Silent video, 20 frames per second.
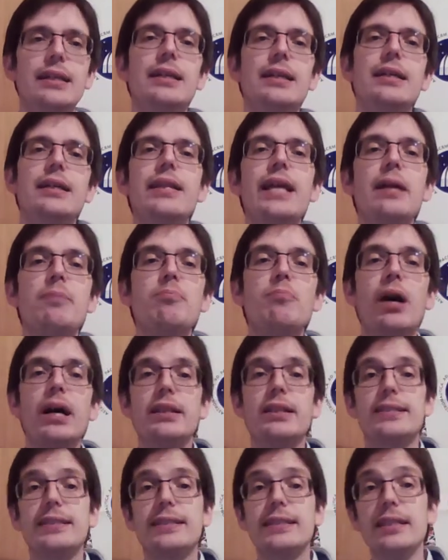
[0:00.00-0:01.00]
that
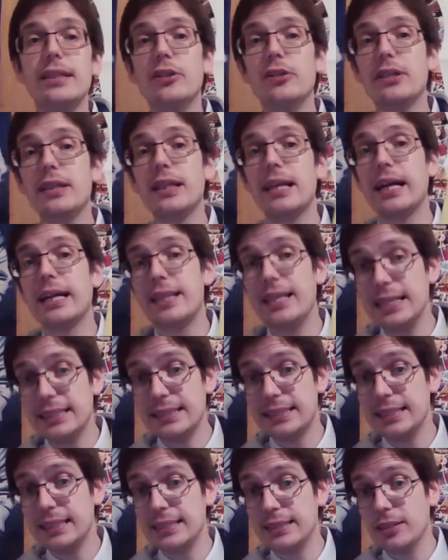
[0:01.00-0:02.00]
might still look like
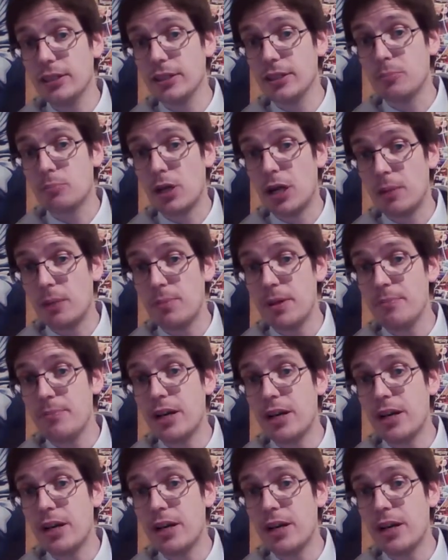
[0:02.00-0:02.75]
this is not a problem.